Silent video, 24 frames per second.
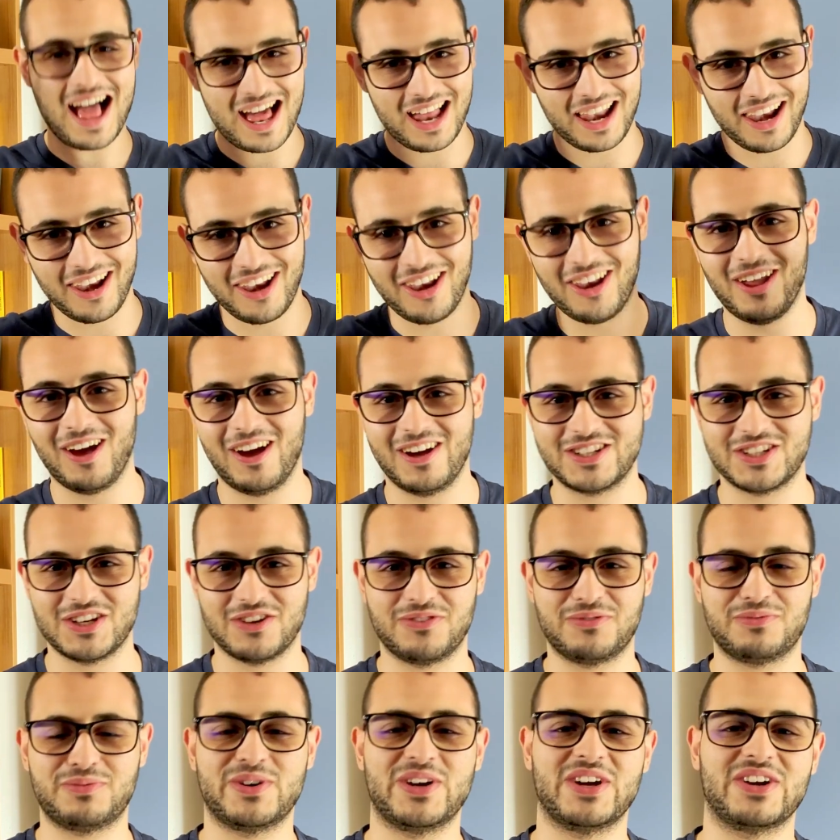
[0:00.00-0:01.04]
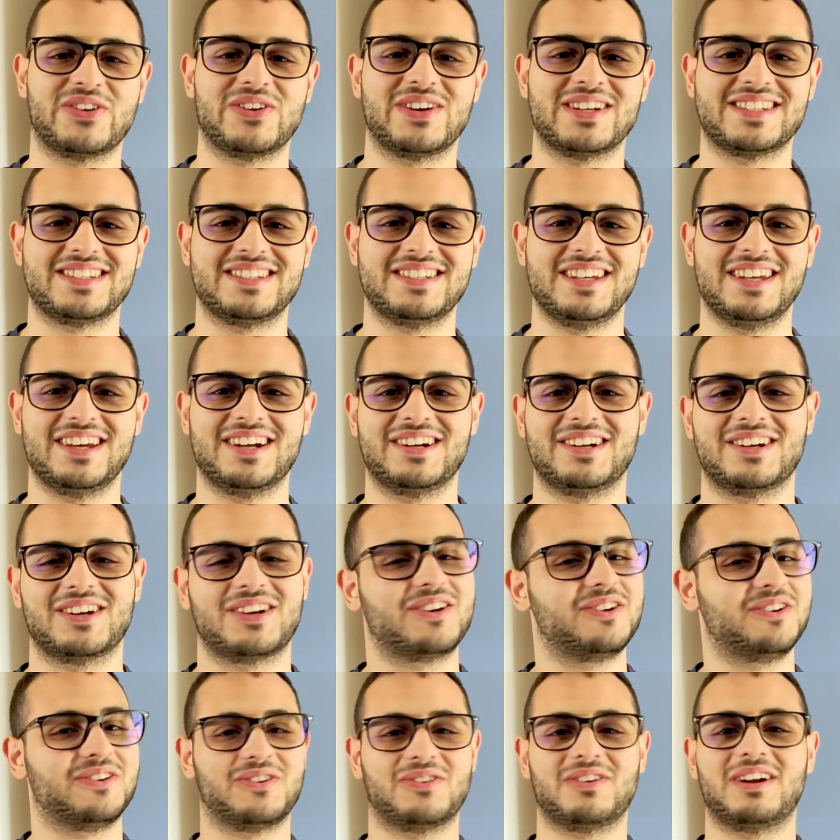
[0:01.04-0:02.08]
a lot of progress here.
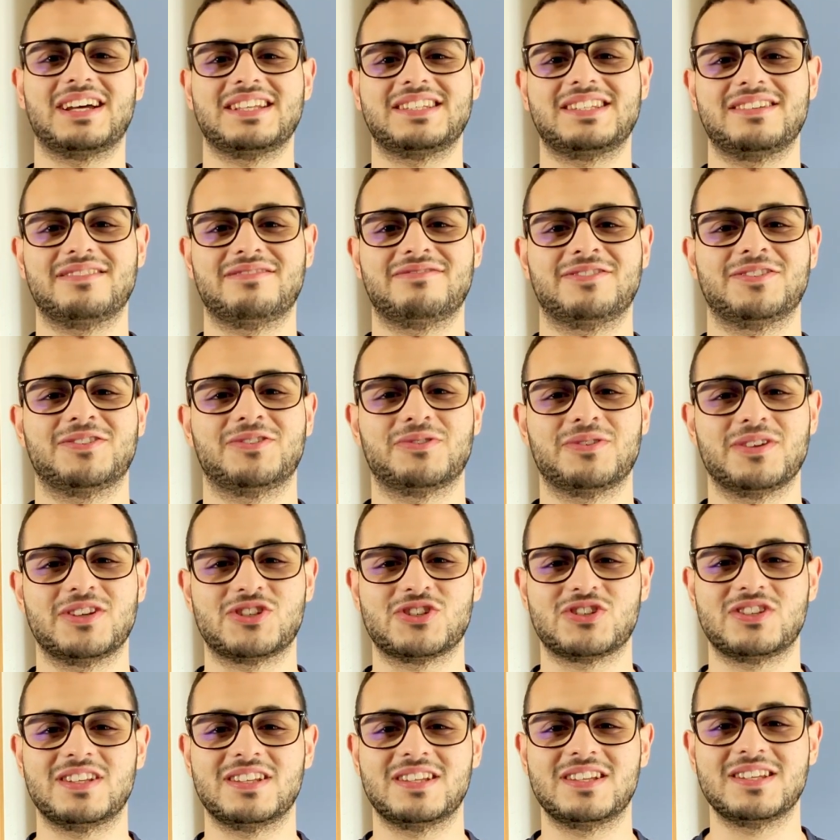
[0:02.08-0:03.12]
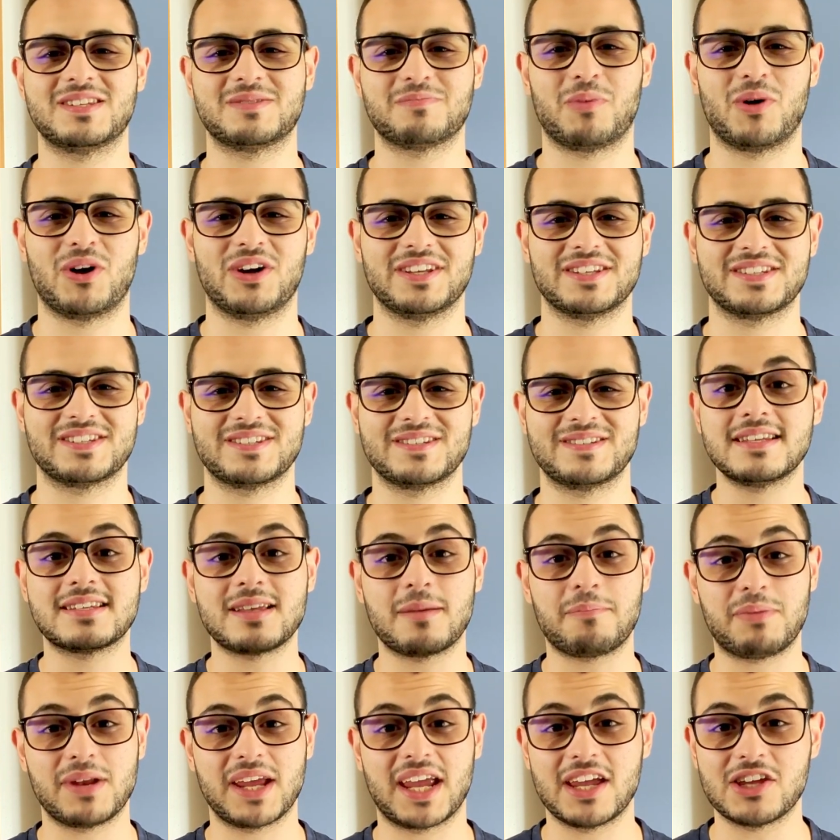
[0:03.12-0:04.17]
Congrats if you reached this point. This
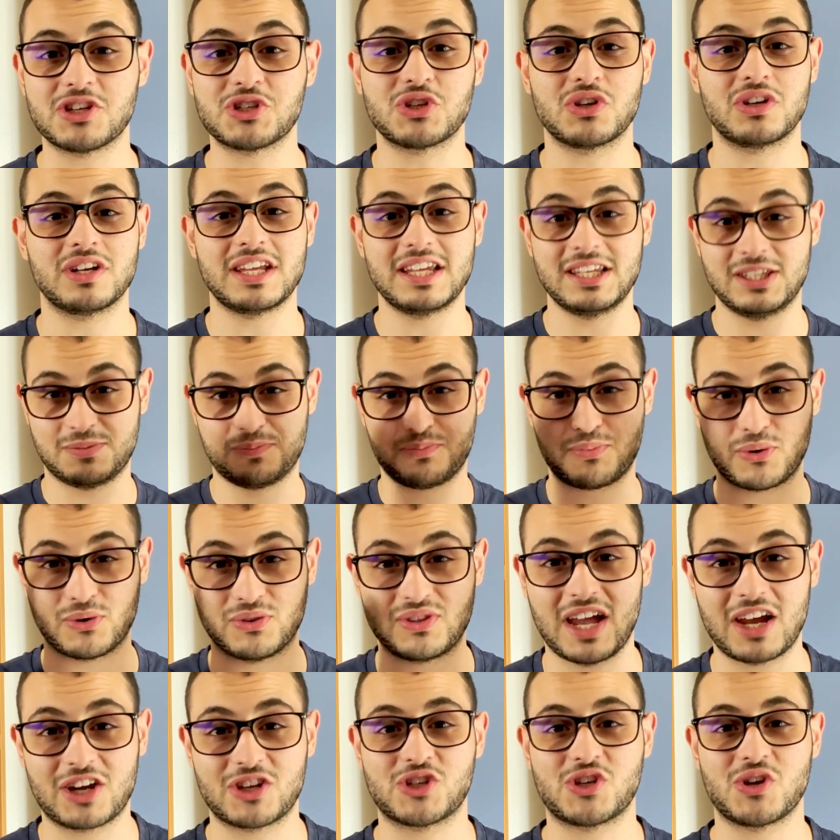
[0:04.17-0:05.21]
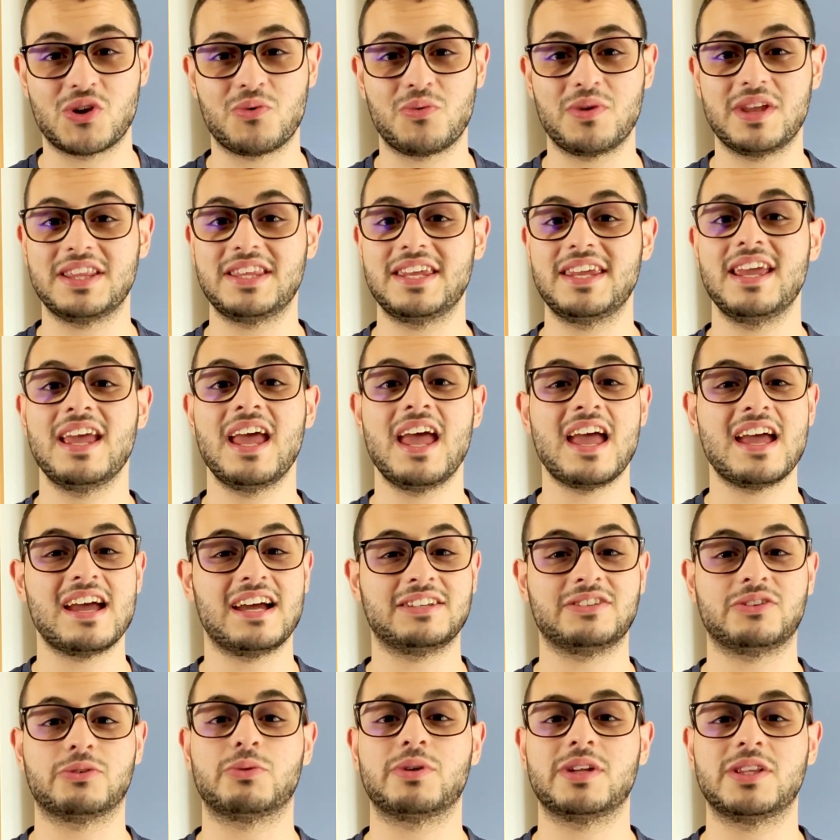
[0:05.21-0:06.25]
application is production ready
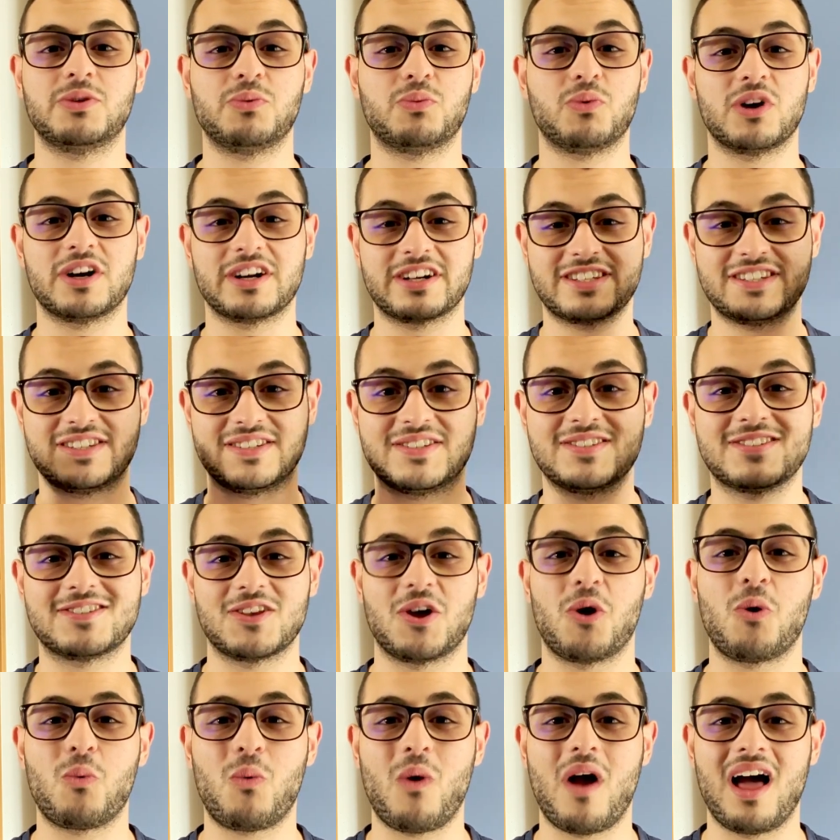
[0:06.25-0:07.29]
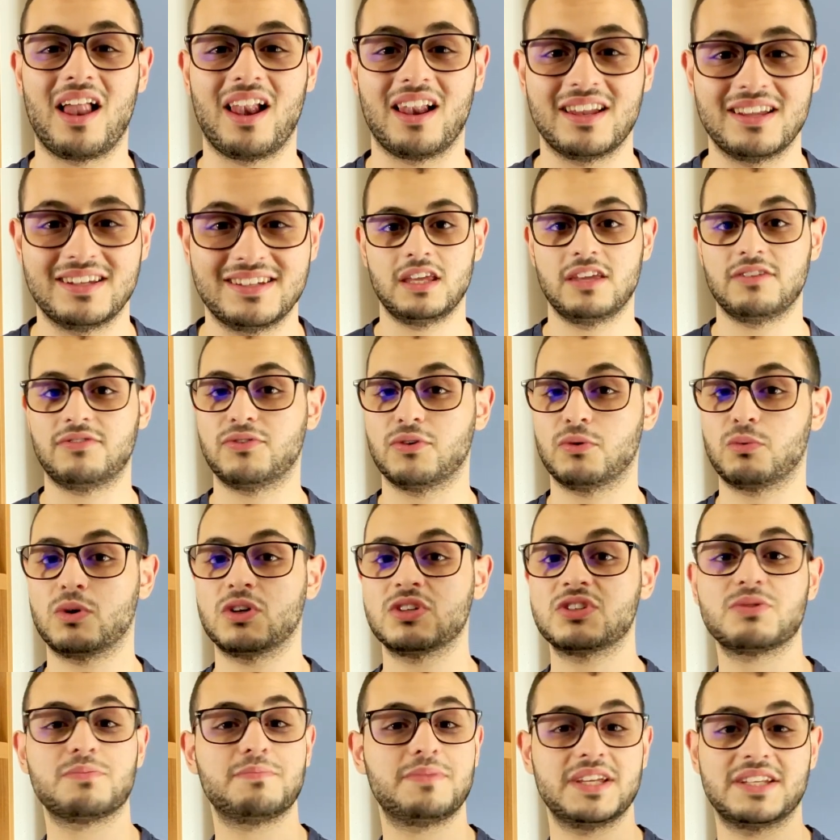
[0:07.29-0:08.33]
and already works so well. If you
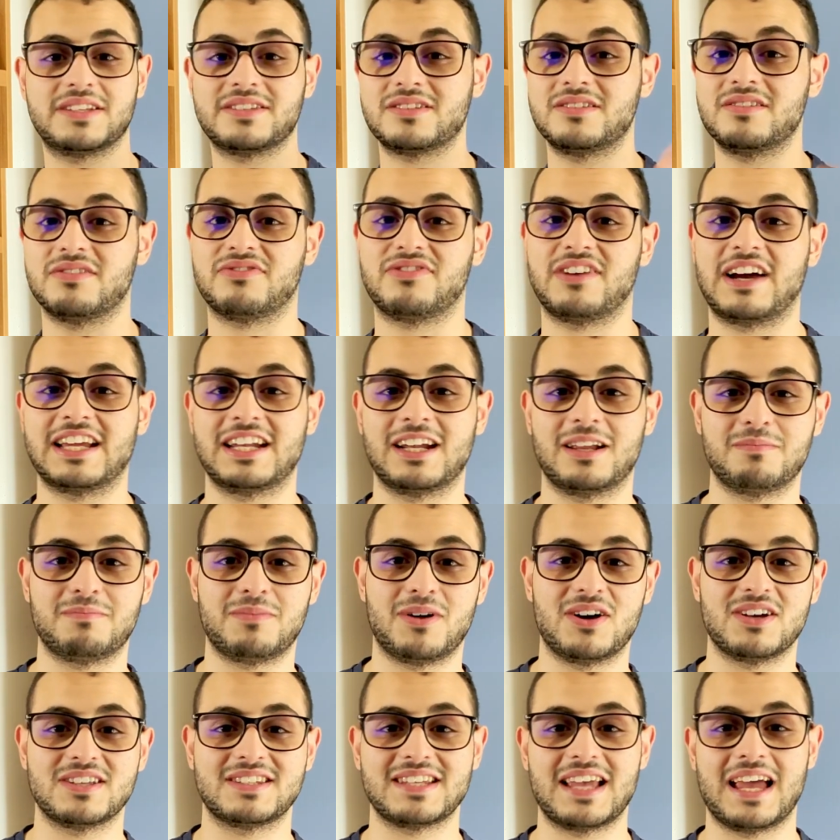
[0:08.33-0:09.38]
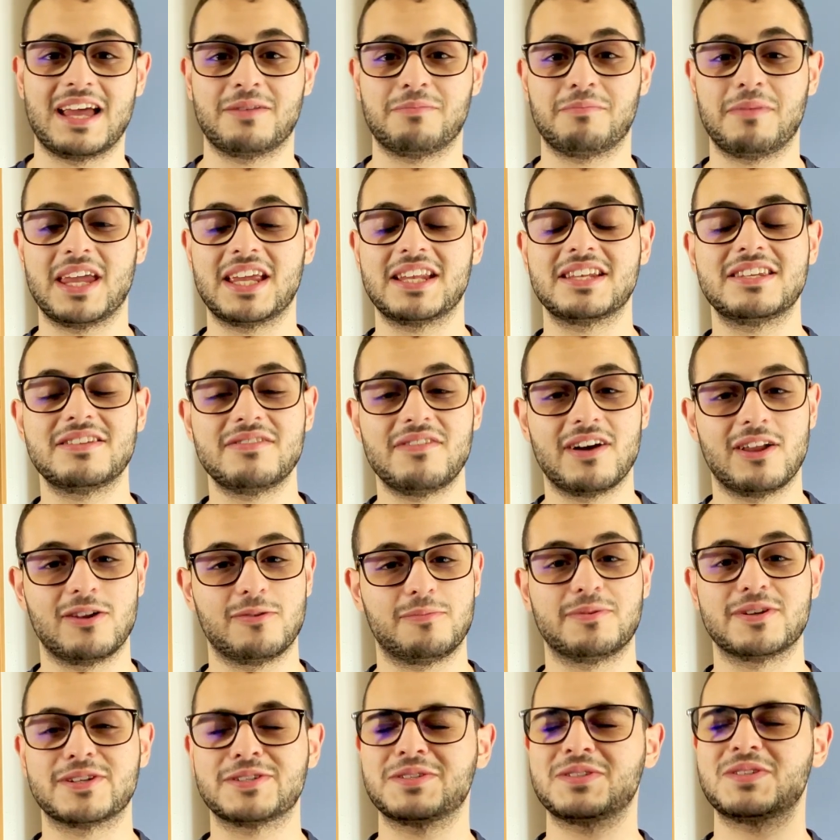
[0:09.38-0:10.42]
want to beat the final boss and make
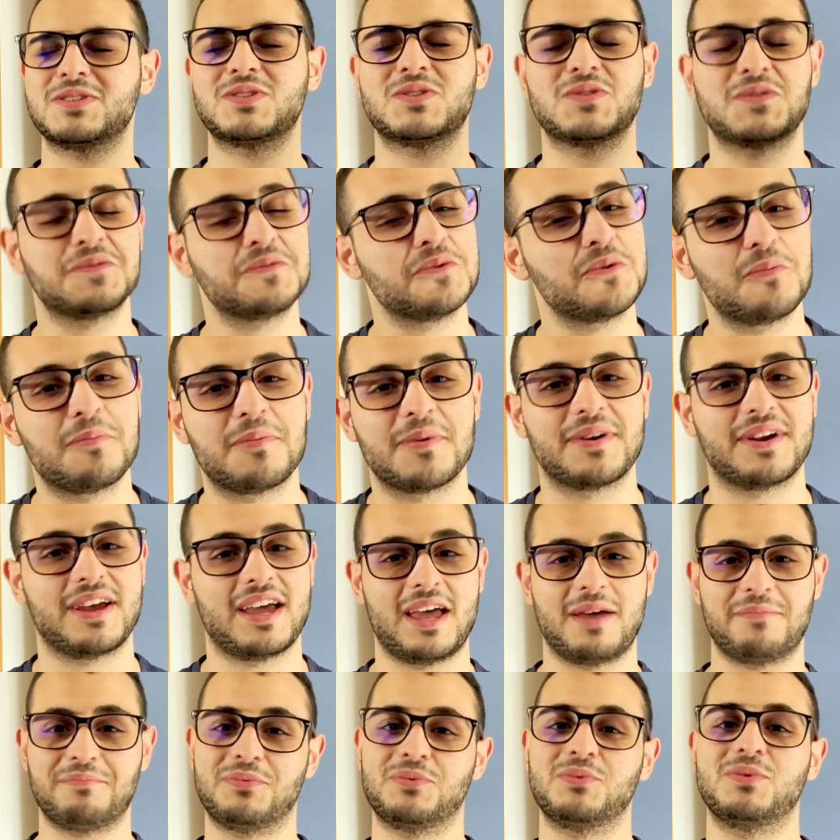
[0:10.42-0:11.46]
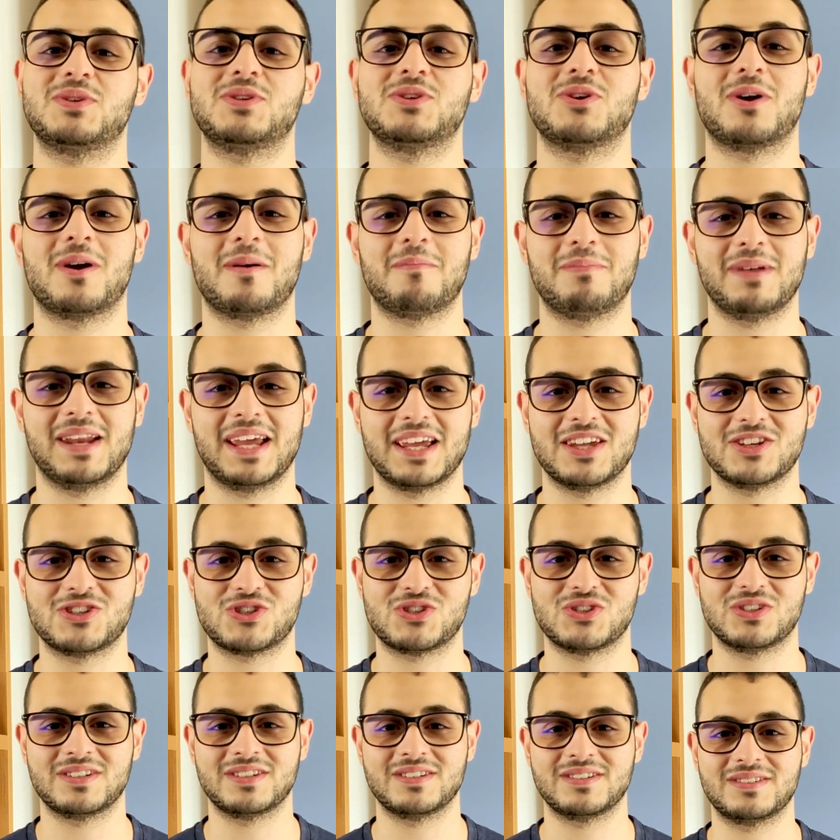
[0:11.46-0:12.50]
developers super happy with your
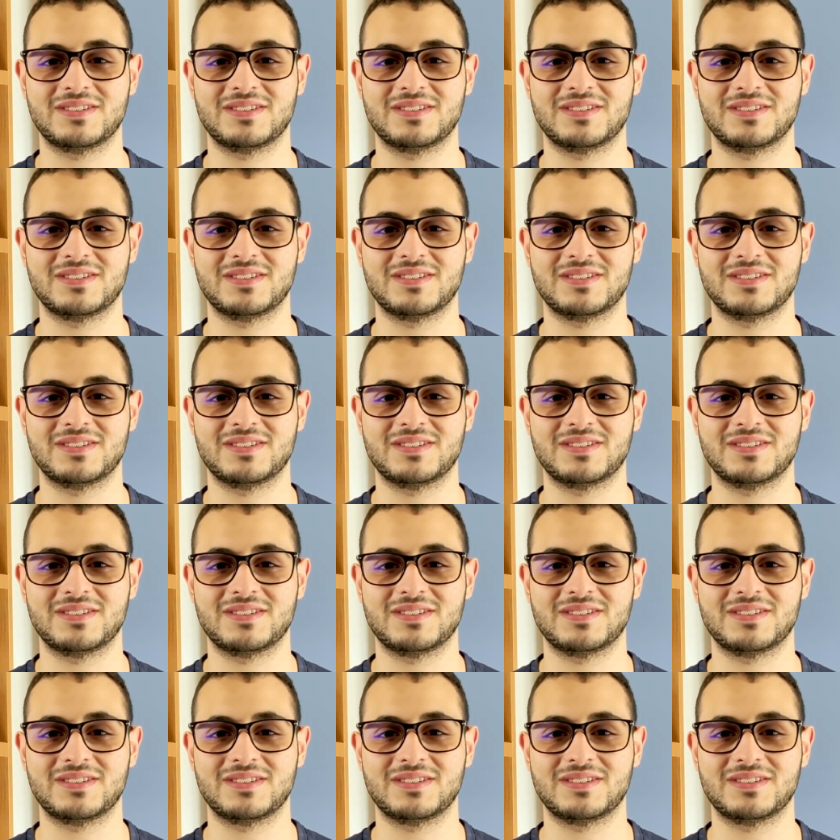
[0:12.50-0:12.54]
application,